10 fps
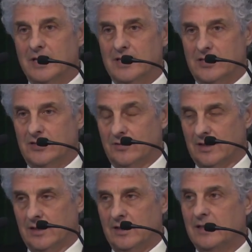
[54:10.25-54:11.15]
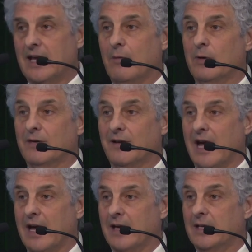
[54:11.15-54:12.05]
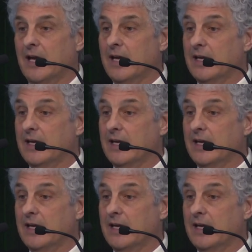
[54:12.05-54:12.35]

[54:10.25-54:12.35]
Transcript: history that we've had